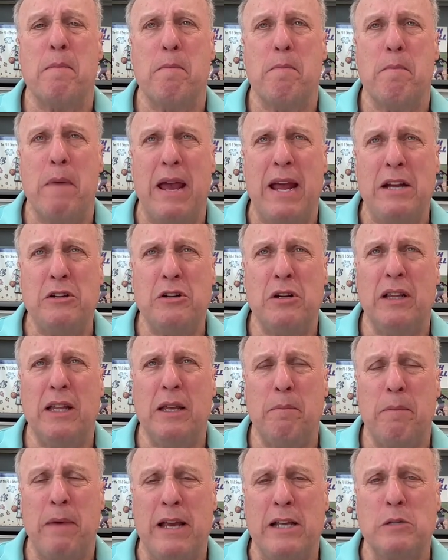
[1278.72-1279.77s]
Major
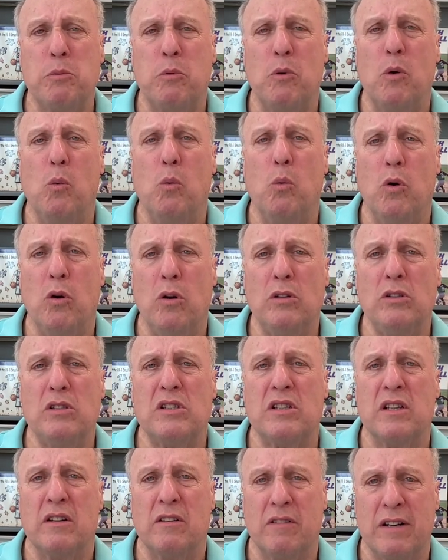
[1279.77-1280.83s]
League Baseball World
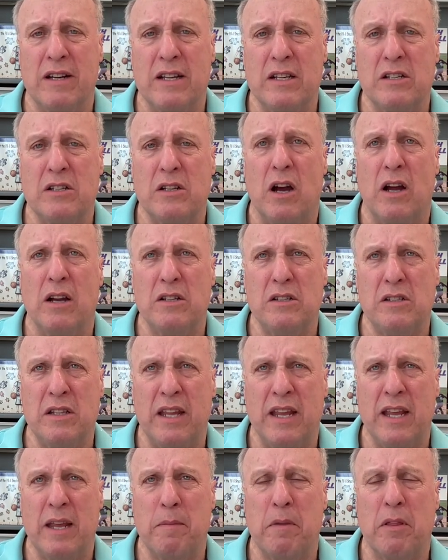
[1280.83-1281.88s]
Series on his
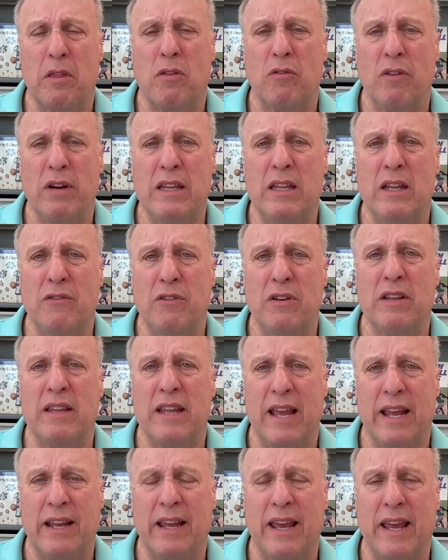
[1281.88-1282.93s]
team in 3 different
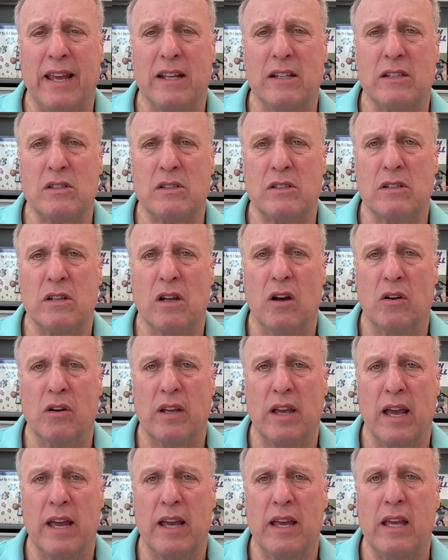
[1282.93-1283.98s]
decades?
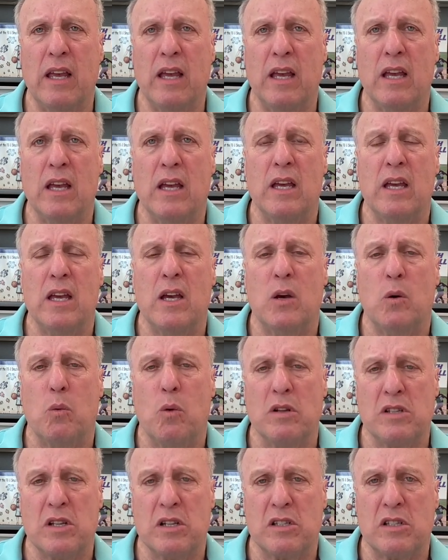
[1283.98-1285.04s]
Okay.
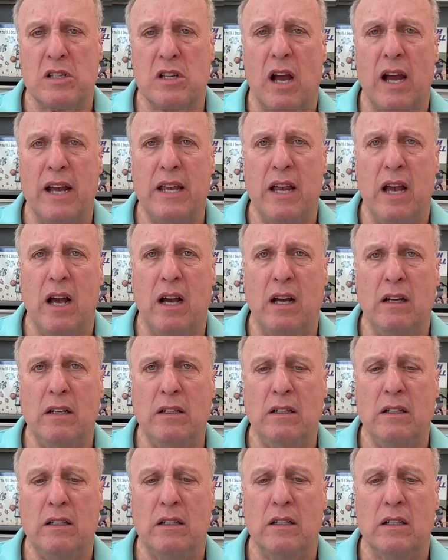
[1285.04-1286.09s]
Was it Cy
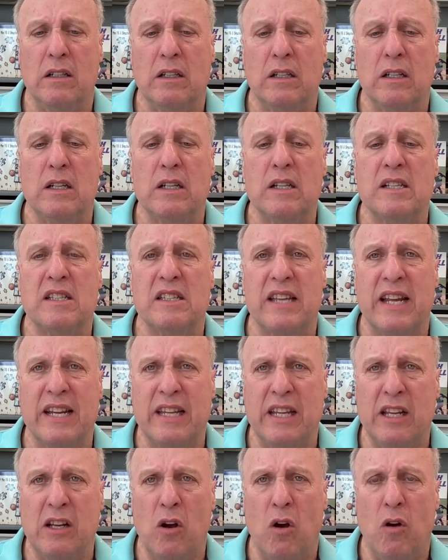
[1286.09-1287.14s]
Young,
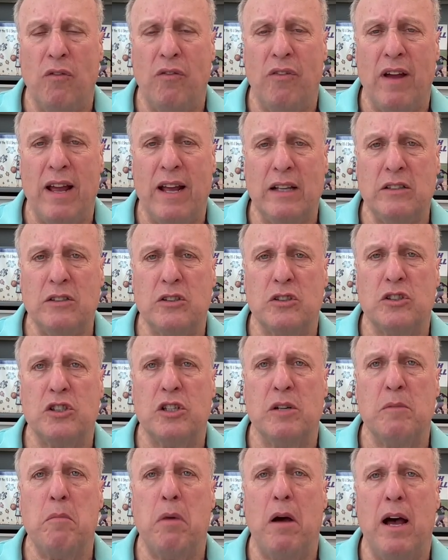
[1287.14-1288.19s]
Sandy Koufax,
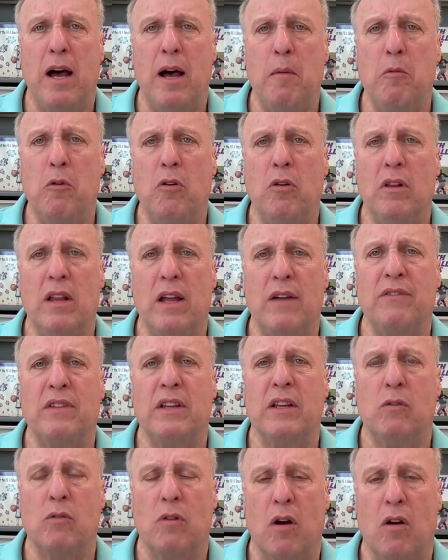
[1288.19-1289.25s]
Jim Palmer, or
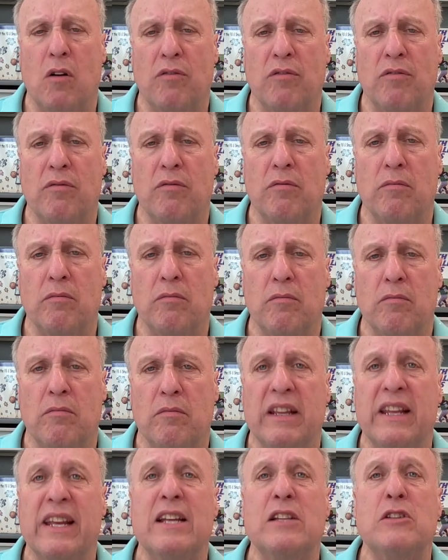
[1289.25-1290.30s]
Lefty Grove?
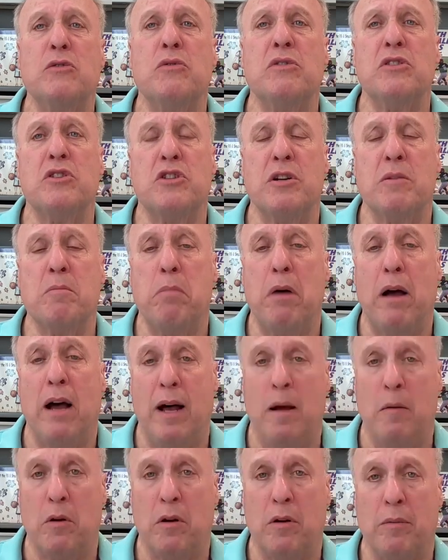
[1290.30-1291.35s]
The answer is Jim
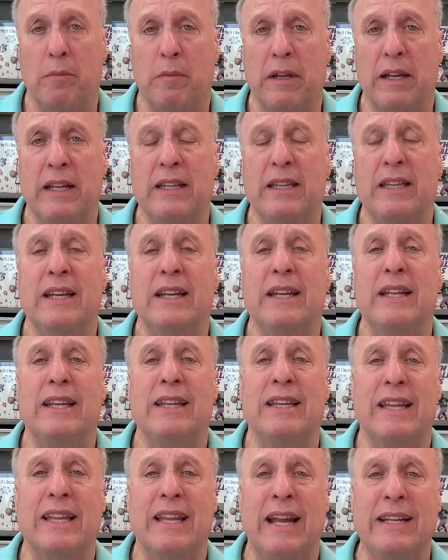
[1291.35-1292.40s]
Palmer. He did it in
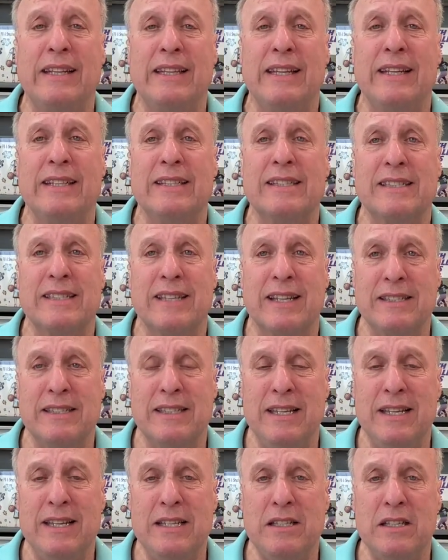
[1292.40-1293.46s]
the
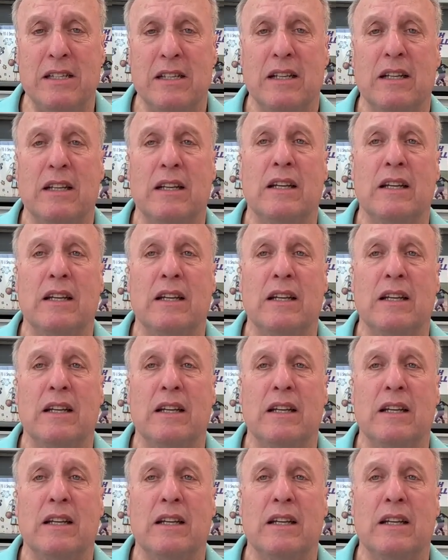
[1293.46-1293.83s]
1960s,